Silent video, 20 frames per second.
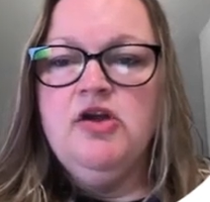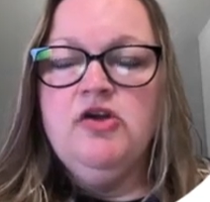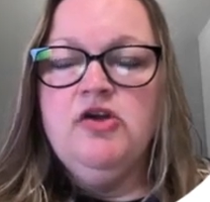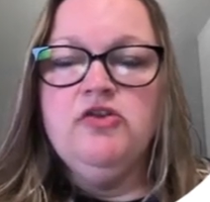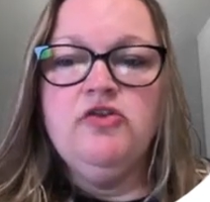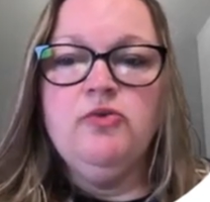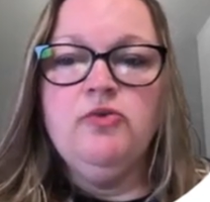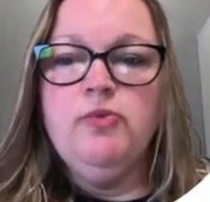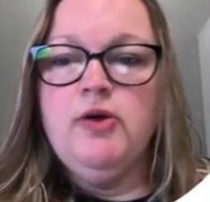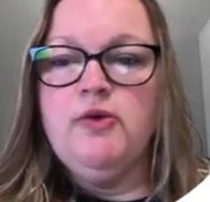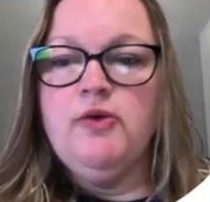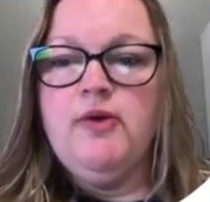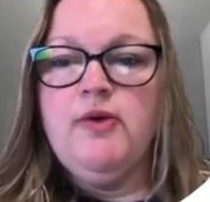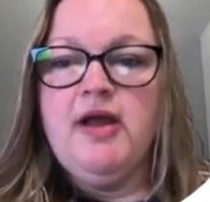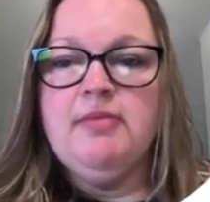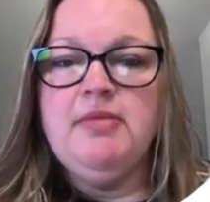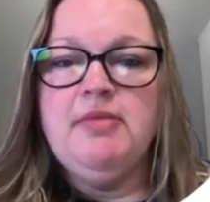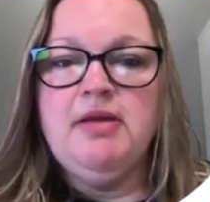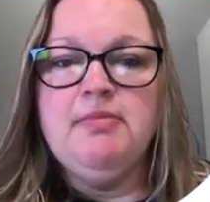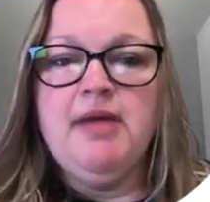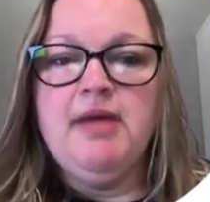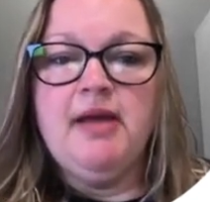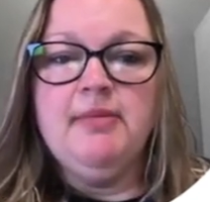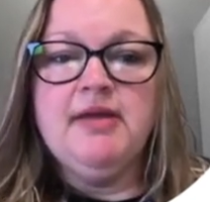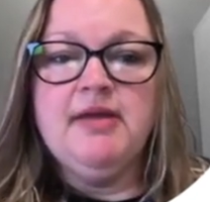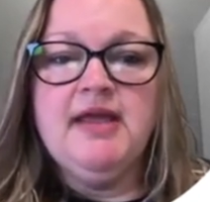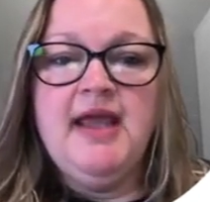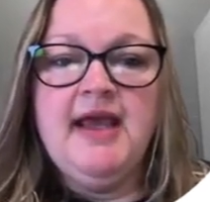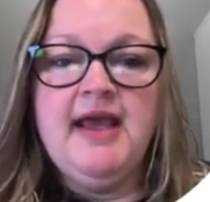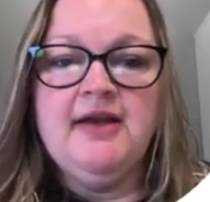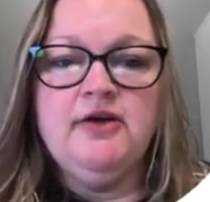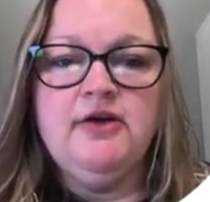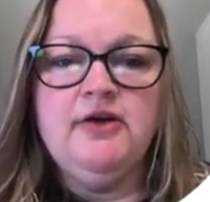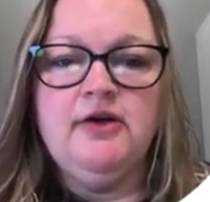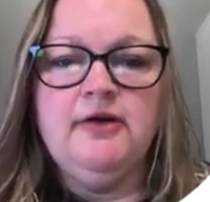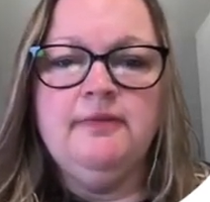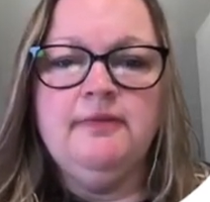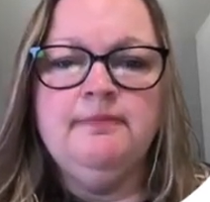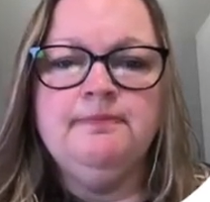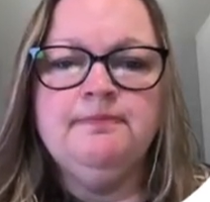So what do I mean by
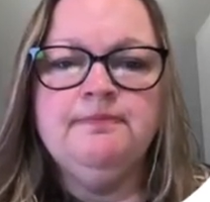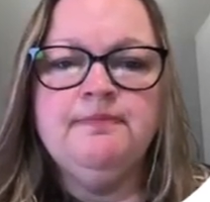mechanical?